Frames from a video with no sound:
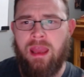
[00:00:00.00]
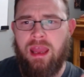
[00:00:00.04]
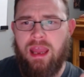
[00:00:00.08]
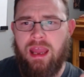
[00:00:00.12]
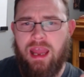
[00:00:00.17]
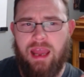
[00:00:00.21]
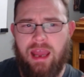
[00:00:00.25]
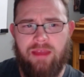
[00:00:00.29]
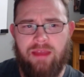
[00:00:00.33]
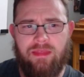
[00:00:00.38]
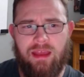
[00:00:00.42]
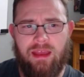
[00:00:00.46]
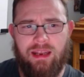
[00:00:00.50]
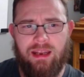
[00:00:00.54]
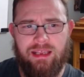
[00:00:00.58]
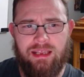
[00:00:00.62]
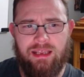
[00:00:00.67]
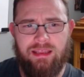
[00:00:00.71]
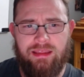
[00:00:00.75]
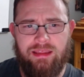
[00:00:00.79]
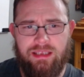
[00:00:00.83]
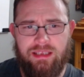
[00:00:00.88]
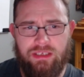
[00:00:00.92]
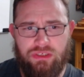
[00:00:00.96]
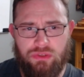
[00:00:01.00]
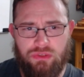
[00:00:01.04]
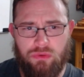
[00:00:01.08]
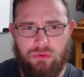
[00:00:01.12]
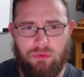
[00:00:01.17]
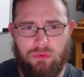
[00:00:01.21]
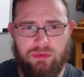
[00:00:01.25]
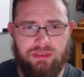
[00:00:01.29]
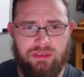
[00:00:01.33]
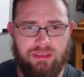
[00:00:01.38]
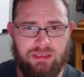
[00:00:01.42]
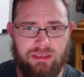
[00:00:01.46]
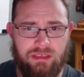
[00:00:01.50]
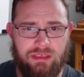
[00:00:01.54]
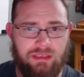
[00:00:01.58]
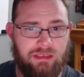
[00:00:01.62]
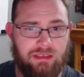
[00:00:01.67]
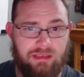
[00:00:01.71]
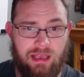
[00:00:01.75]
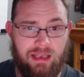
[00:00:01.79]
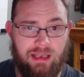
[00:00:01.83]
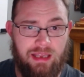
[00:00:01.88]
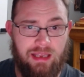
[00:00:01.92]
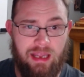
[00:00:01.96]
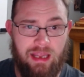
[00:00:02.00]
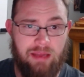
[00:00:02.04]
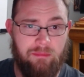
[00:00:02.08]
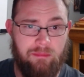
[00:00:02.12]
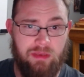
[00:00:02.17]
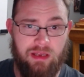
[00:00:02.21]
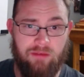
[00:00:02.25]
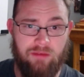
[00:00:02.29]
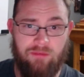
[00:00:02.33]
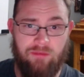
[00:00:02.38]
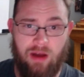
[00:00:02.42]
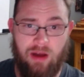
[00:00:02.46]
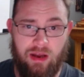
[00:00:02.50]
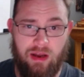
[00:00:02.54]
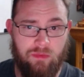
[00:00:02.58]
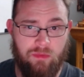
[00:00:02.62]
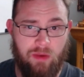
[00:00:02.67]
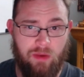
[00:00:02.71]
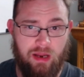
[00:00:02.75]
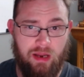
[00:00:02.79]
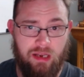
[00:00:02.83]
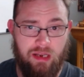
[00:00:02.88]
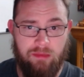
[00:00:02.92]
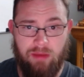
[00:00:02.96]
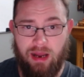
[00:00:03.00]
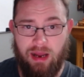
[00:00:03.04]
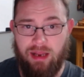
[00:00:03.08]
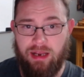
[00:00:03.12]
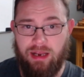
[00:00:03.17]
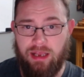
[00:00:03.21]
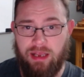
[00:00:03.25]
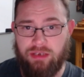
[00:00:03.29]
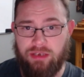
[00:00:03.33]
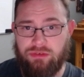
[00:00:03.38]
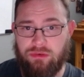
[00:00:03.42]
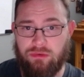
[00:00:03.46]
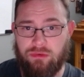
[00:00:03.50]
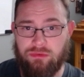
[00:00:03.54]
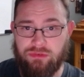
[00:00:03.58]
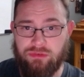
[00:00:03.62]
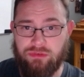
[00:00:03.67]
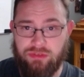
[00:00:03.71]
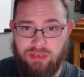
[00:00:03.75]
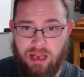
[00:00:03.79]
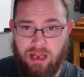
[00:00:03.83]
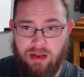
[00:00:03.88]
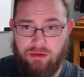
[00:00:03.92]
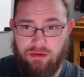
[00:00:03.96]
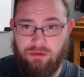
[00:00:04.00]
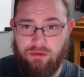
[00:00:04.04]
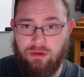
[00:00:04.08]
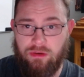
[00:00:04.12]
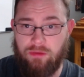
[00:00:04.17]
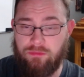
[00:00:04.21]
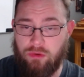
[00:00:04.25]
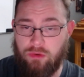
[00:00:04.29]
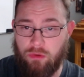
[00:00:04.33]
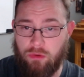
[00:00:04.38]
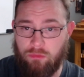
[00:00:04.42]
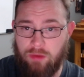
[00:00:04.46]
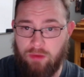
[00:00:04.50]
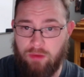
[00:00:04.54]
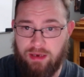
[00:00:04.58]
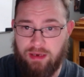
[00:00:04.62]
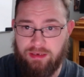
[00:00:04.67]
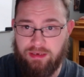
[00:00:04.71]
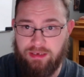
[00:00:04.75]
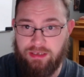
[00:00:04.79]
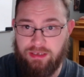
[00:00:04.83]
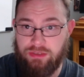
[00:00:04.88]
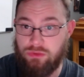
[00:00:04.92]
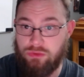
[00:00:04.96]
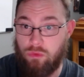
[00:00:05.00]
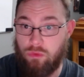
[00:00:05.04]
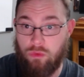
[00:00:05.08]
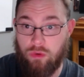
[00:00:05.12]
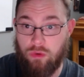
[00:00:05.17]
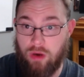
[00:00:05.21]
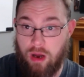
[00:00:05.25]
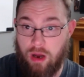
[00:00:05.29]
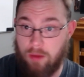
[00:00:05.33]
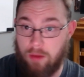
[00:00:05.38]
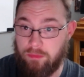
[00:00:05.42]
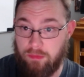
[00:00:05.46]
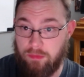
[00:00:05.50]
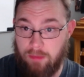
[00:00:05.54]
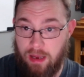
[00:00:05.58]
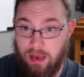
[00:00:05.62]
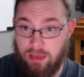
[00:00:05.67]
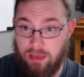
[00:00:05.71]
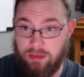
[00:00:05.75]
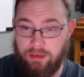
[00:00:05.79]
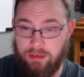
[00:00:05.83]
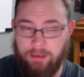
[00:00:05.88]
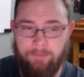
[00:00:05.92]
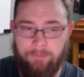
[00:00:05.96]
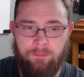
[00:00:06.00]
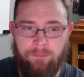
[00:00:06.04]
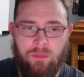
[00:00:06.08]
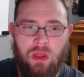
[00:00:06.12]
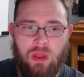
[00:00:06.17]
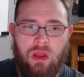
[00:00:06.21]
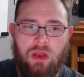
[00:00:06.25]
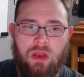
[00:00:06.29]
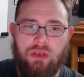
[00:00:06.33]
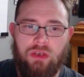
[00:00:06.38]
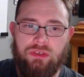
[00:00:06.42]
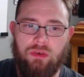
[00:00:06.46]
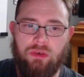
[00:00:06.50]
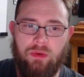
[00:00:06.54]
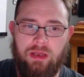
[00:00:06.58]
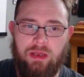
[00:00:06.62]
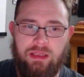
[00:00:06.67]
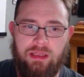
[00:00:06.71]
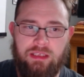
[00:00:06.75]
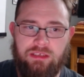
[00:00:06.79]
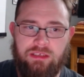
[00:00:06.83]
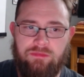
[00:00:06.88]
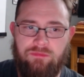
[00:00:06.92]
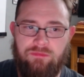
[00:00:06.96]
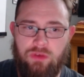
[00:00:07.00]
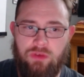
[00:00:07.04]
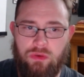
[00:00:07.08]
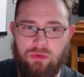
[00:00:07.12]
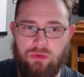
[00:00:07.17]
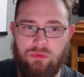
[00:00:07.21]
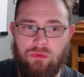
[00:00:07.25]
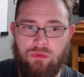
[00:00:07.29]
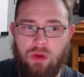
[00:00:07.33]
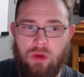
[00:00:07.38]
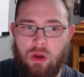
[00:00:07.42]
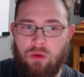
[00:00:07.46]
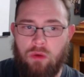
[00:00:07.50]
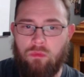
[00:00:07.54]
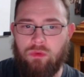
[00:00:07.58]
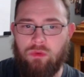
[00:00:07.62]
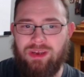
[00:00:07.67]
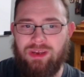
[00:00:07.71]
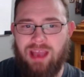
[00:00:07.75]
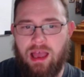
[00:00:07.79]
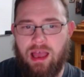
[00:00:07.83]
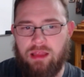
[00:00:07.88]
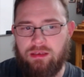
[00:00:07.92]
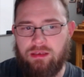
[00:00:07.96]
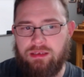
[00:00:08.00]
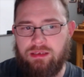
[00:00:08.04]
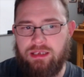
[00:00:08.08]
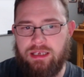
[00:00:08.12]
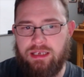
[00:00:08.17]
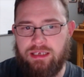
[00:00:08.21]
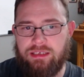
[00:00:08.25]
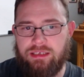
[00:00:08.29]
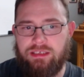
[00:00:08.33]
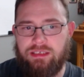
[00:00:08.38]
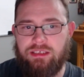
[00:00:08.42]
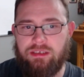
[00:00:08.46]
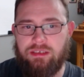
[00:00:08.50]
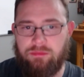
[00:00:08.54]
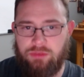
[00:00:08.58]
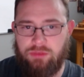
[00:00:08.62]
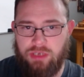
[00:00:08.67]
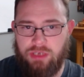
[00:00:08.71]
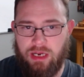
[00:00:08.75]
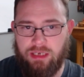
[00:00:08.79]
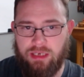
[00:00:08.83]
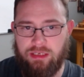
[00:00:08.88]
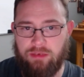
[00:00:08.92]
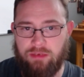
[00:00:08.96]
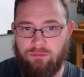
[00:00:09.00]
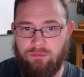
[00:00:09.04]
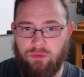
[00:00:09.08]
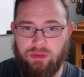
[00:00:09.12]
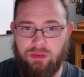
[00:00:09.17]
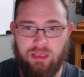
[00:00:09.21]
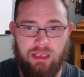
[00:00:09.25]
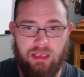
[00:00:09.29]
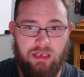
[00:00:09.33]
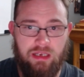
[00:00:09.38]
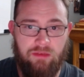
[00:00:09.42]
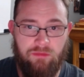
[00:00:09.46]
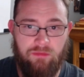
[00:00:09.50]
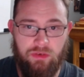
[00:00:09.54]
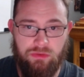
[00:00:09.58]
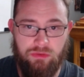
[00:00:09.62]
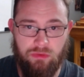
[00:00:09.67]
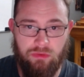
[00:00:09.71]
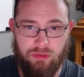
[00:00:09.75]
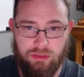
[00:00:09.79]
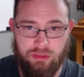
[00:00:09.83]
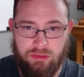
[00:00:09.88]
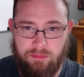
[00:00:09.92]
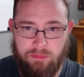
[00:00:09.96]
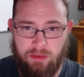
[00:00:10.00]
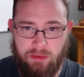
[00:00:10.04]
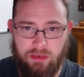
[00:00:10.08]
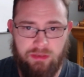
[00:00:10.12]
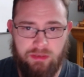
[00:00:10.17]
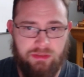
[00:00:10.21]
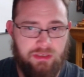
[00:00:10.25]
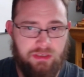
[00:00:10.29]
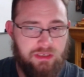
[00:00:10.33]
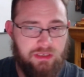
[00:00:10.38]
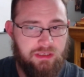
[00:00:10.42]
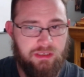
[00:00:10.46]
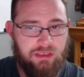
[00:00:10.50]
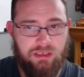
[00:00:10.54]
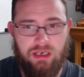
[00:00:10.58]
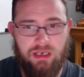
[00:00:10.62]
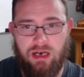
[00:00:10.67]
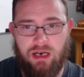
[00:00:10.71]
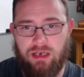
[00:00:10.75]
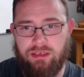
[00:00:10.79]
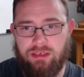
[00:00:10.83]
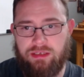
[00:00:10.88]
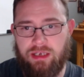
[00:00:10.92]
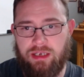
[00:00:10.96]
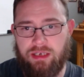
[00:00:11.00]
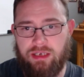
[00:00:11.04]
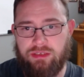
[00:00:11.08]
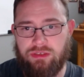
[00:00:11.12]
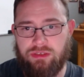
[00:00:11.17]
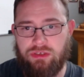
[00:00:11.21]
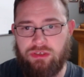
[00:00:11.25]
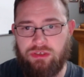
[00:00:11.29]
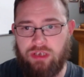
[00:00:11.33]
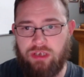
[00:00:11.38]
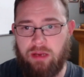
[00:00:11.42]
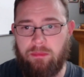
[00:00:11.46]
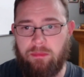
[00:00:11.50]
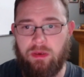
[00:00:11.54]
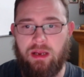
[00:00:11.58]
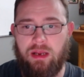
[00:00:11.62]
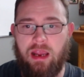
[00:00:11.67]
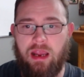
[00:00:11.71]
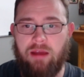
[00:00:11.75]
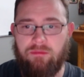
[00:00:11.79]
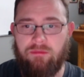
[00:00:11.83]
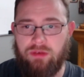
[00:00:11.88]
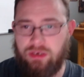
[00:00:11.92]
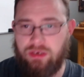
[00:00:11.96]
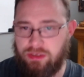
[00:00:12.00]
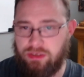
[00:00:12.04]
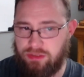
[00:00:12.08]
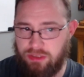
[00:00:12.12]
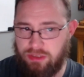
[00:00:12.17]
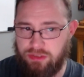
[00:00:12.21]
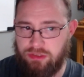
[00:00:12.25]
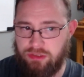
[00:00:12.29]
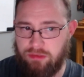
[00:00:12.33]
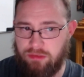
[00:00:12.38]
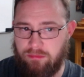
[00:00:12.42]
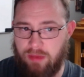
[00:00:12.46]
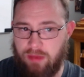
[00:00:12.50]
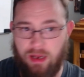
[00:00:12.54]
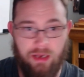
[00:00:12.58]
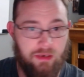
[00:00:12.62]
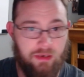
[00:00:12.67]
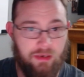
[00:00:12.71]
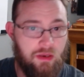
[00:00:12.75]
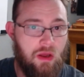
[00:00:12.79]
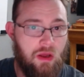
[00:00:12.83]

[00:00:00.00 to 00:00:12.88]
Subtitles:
and that in these choices, they can't be evaluated by an external standard of correctness or optimality. So in this view, reality is subjective, with individual experiences and contexts shaping every decision made.